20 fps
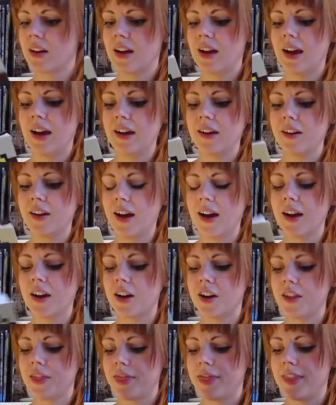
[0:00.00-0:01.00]
I
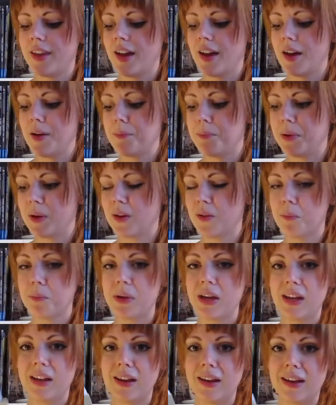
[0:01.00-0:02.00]
got the big
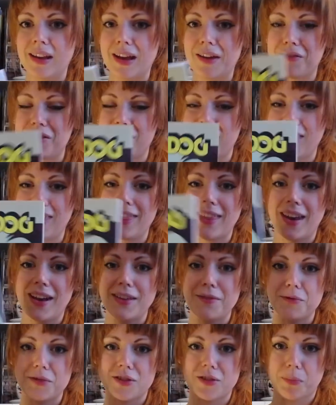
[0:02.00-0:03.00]
meaning in everything that
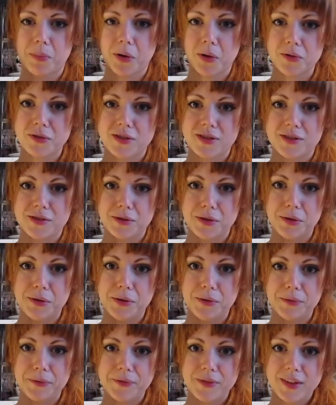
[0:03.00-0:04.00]
it was supposed
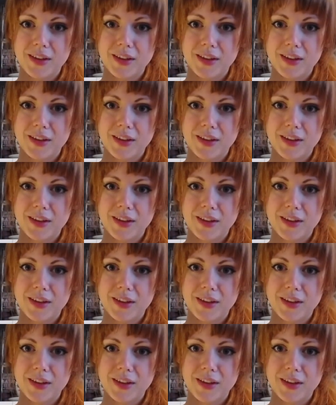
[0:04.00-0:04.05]
to